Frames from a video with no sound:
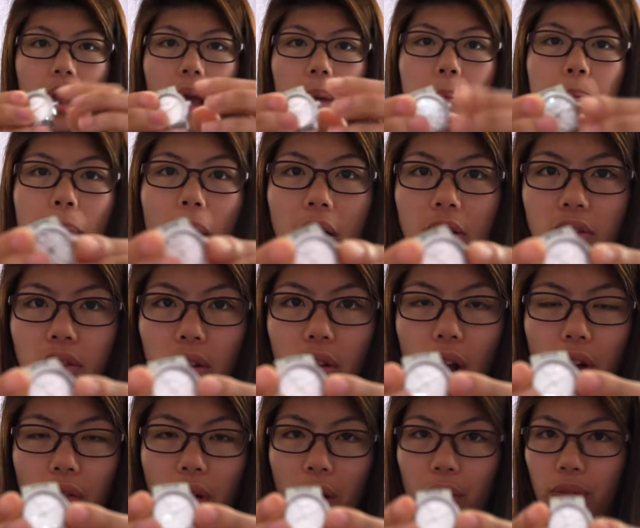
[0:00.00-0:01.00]
a bezel
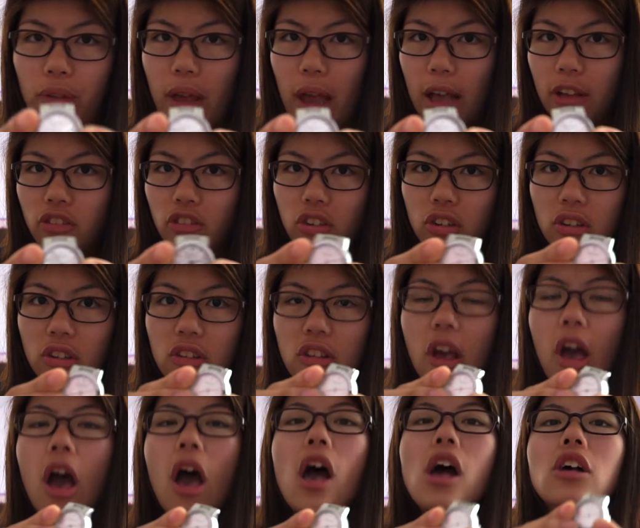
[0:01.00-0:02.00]
around the edges.
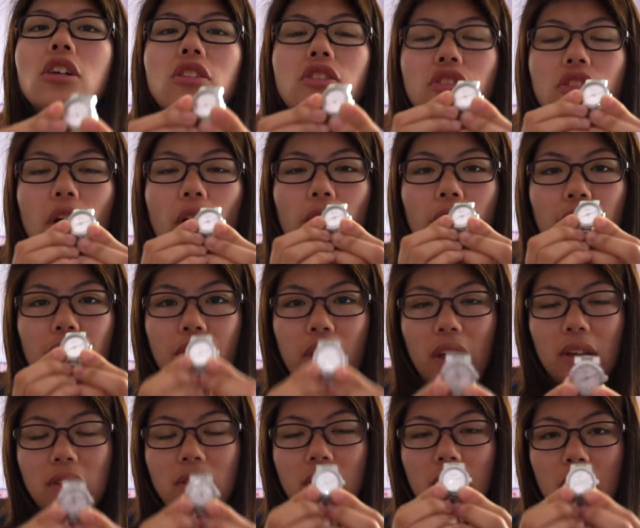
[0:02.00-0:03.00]
So
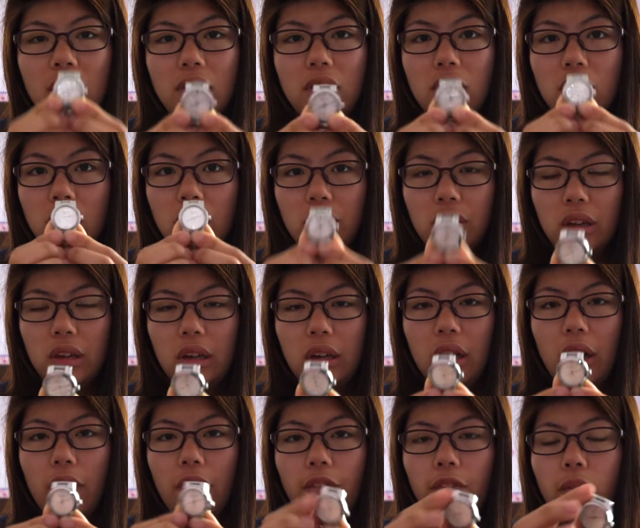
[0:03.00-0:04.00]
this is
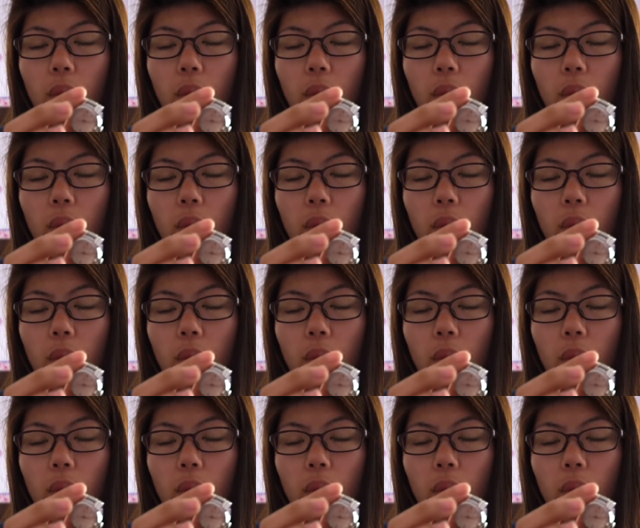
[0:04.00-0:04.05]
38